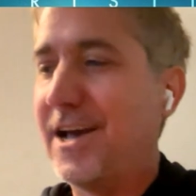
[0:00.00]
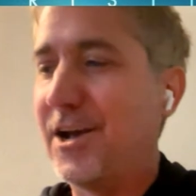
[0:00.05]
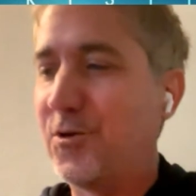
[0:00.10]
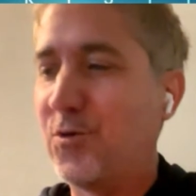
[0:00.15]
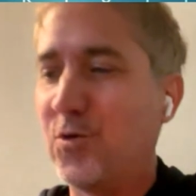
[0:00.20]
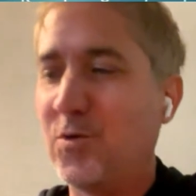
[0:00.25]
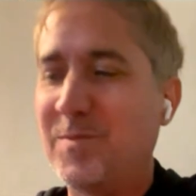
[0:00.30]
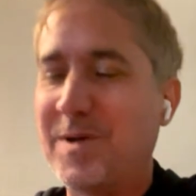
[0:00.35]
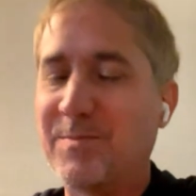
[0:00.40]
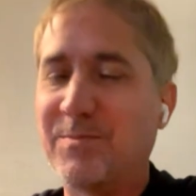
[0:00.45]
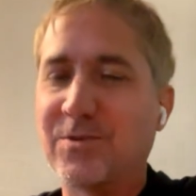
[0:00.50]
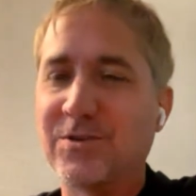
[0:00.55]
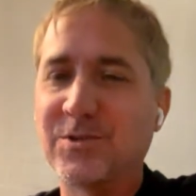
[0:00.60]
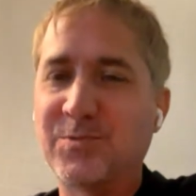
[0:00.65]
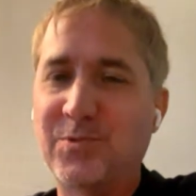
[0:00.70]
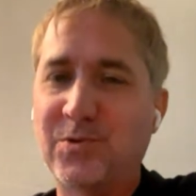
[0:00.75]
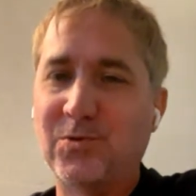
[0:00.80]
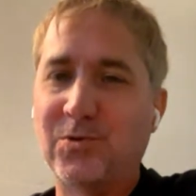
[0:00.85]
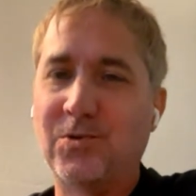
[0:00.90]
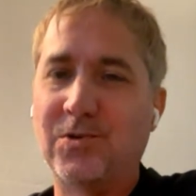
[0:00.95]
a crew
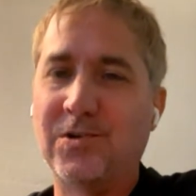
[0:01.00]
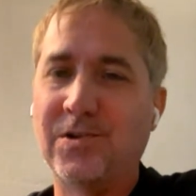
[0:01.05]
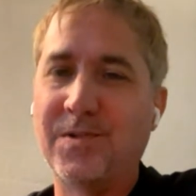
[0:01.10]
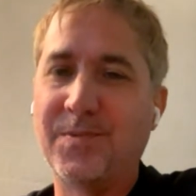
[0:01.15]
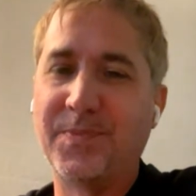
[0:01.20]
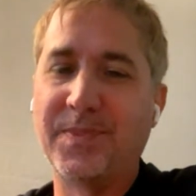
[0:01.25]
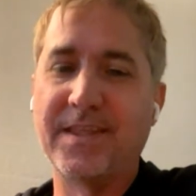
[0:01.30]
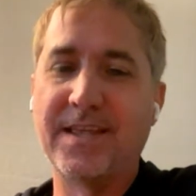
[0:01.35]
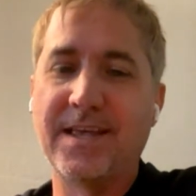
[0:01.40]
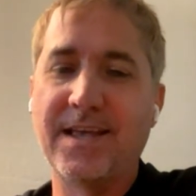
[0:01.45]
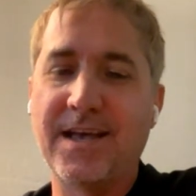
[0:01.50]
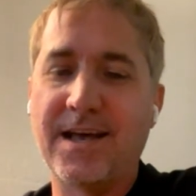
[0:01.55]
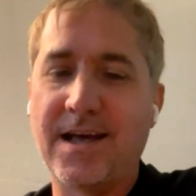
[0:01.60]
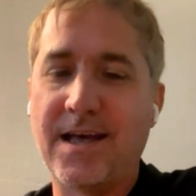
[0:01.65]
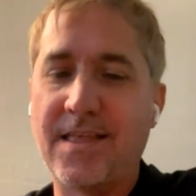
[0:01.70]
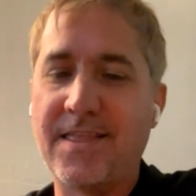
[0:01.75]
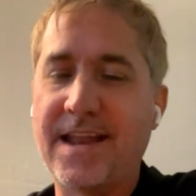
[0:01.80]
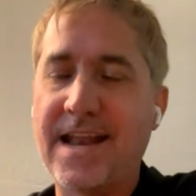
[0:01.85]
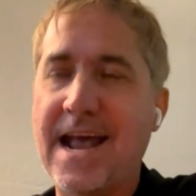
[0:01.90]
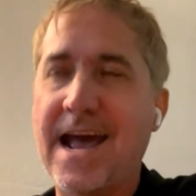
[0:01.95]
member's pool
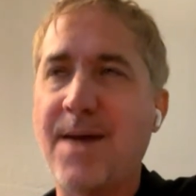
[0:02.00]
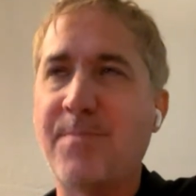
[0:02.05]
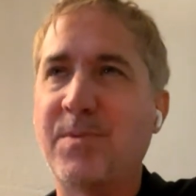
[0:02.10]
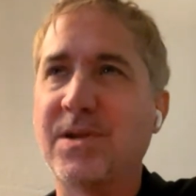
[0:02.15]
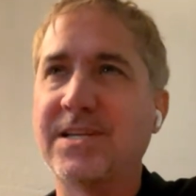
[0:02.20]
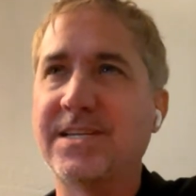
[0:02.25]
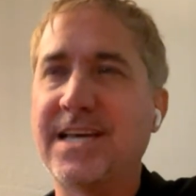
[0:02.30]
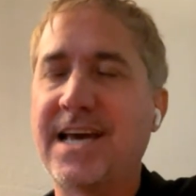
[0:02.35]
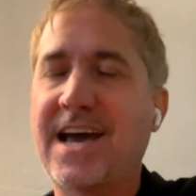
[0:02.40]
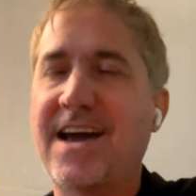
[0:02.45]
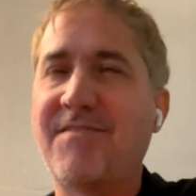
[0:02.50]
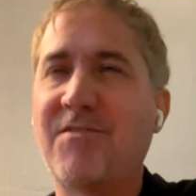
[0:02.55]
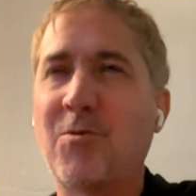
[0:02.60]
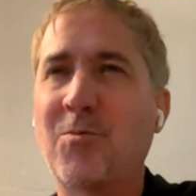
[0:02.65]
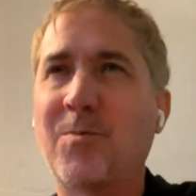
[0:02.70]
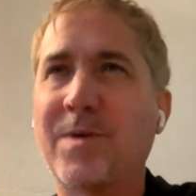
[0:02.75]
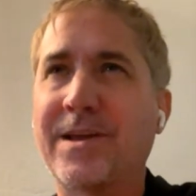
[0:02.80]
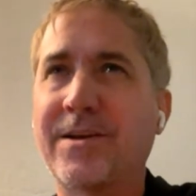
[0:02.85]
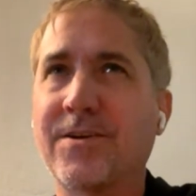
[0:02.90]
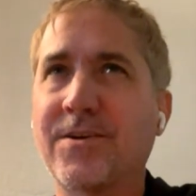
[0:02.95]
uh, that happened to
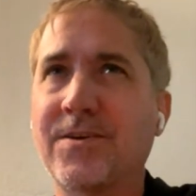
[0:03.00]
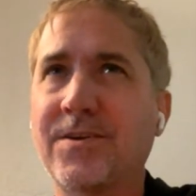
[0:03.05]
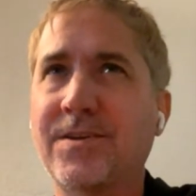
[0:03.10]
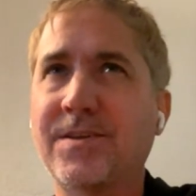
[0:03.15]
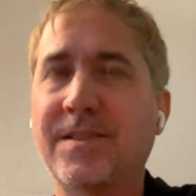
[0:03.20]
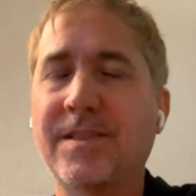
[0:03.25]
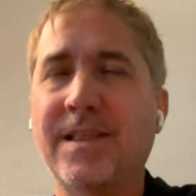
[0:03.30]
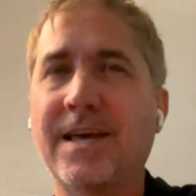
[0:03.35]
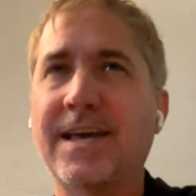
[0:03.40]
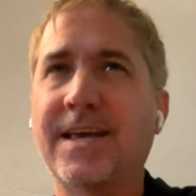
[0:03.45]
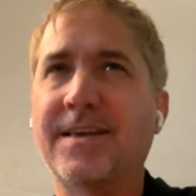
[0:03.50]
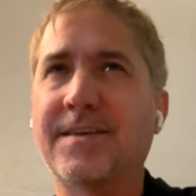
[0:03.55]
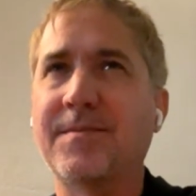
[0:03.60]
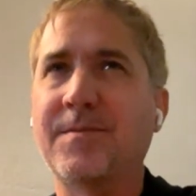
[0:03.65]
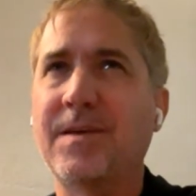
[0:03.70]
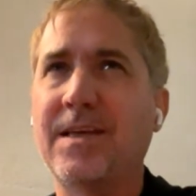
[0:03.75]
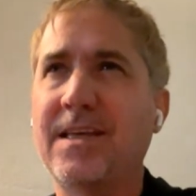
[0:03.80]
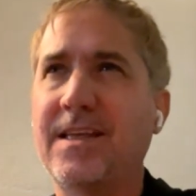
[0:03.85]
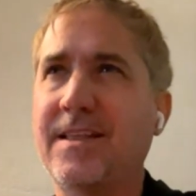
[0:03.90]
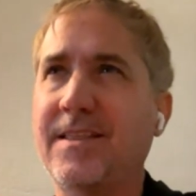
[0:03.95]
have a weird
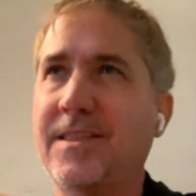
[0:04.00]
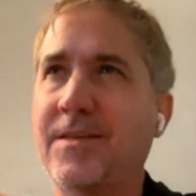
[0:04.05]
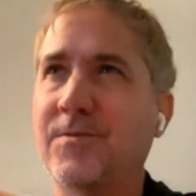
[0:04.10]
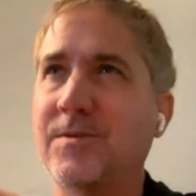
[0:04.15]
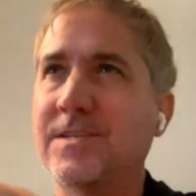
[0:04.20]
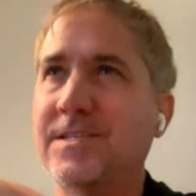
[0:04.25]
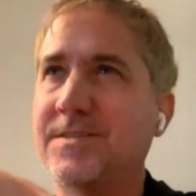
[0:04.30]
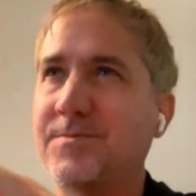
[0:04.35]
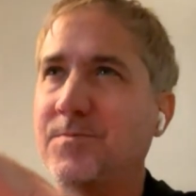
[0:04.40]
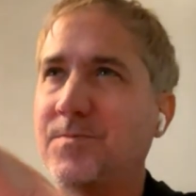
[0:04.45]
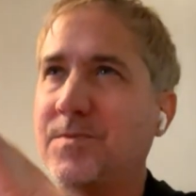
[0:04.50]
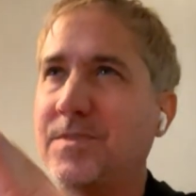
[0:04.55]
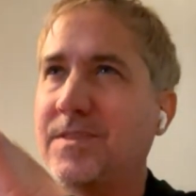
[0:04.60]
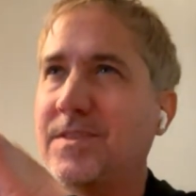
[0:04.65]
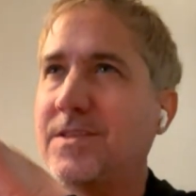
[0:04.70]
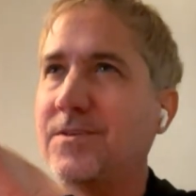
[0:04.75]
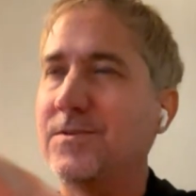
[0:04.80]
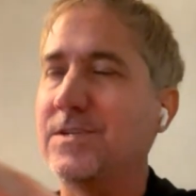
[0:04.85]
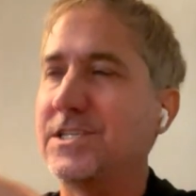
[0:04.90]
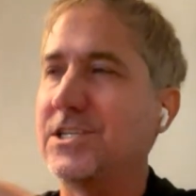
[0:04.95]
like there was
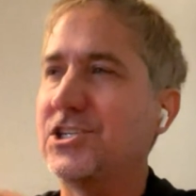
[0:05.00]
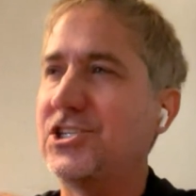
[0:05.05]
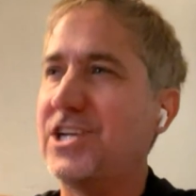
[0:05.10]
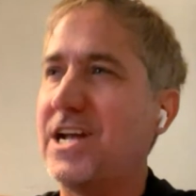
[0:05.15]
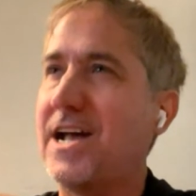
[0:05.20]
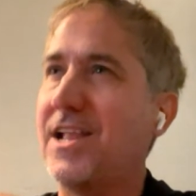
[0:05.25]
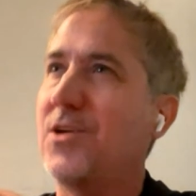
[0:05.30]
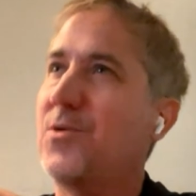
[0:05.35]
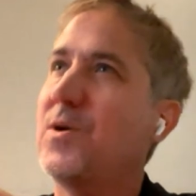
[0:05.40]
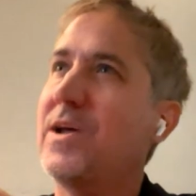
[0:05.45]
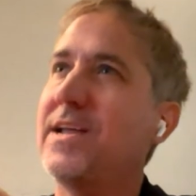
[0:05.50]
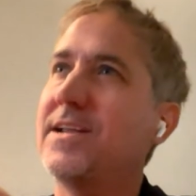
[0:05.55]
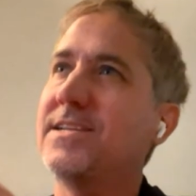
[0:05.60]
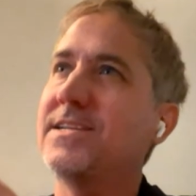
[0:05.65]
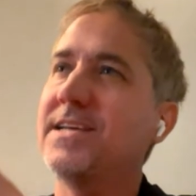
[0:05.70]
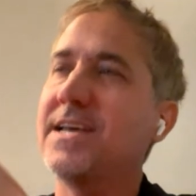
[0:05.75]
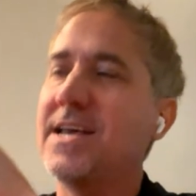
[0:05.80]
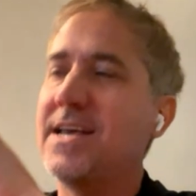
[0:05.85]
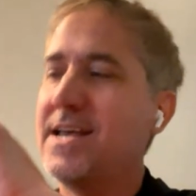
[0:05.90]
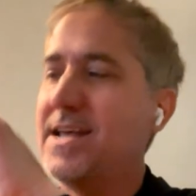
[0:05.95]
there was a shallow
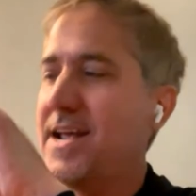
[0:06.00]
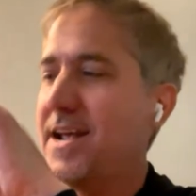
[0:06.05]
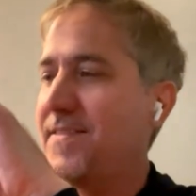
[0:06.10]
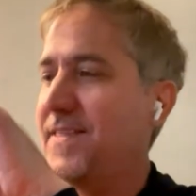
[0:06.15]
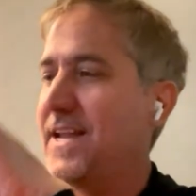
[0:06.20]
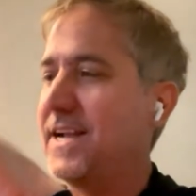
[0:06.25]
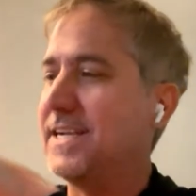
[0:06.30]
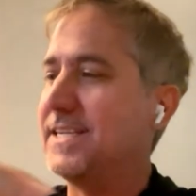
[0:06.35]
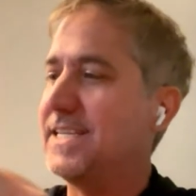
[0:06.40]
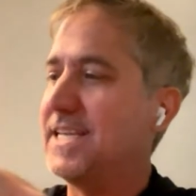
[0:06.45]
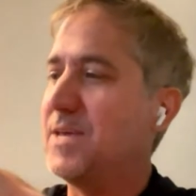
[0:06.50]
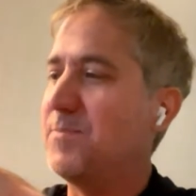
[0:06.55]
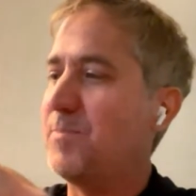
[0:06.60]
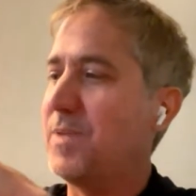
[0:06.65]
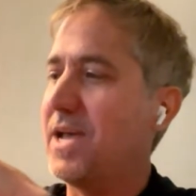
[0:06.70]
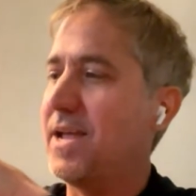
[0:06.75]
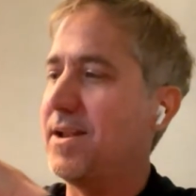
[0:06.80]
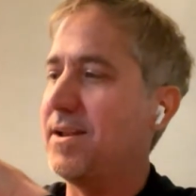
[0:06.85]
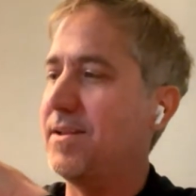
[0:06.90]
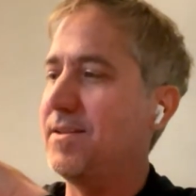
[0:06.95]
end and then a
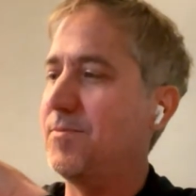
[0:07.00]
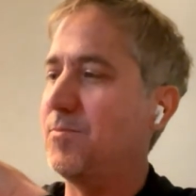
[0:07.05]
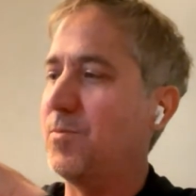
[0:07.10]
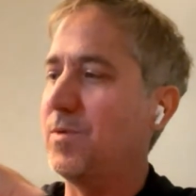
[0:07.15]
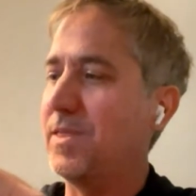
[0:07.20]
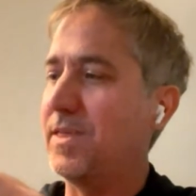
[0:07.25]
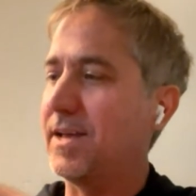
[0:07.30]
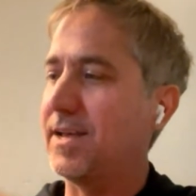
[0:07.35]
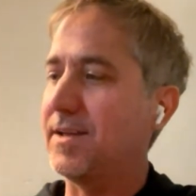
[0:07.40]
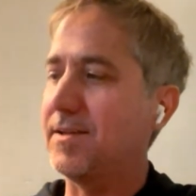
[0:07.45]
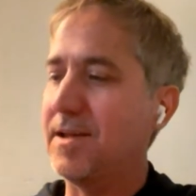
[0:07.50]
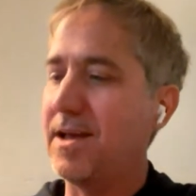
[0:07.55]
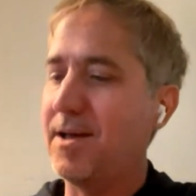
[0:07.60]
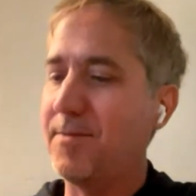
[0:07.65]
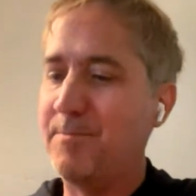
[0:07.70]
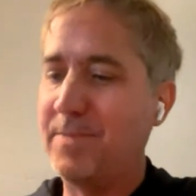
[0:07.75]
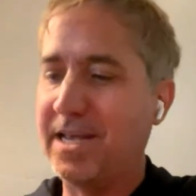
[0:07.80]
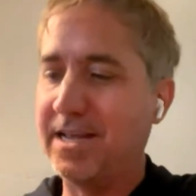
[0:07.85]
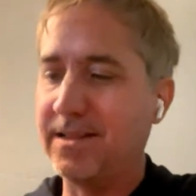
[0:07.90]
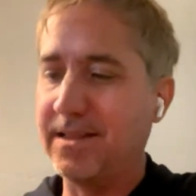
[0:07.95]
deep end with like
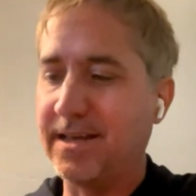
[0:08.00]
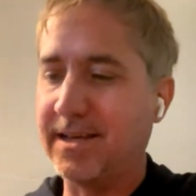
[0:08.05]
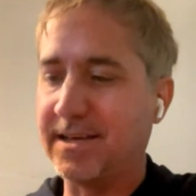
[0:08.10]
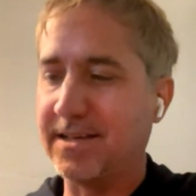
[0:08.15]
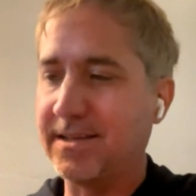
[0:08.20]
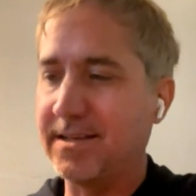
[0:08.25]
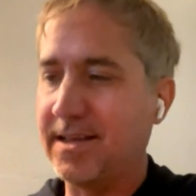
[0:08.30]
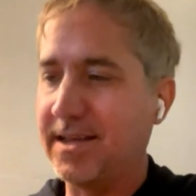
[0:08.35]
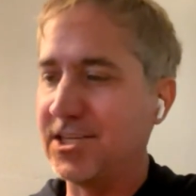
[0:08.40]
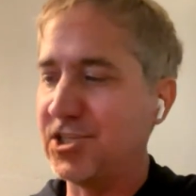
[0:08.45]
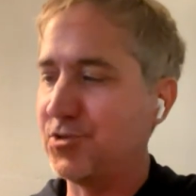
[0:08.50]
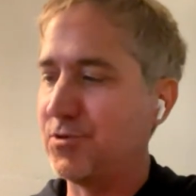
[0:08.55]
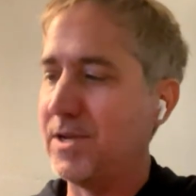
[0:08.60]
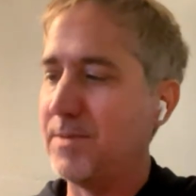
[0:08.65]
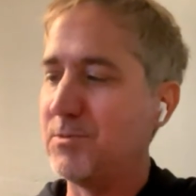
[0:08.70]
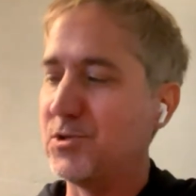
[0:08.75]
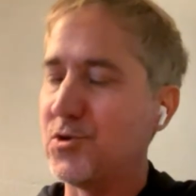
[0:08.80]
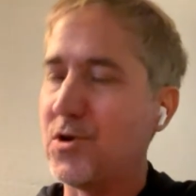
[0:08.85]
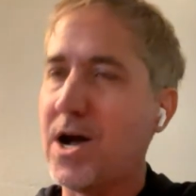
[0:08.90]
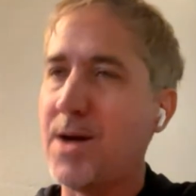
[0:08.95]
a, a big like a
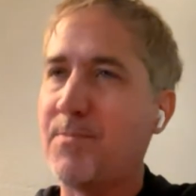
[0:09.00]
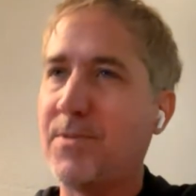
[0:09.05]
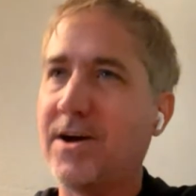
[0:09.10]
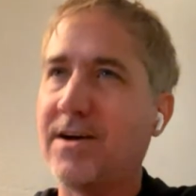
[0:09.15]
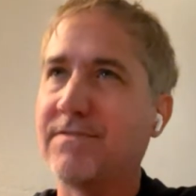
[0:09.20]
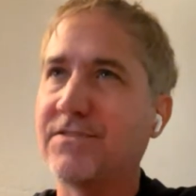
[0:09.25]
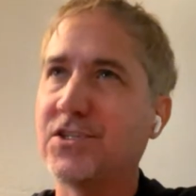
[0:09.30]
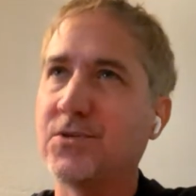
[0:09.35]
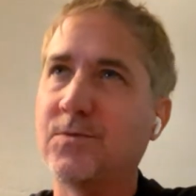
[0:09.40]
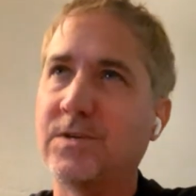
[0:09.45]
extreme drop off.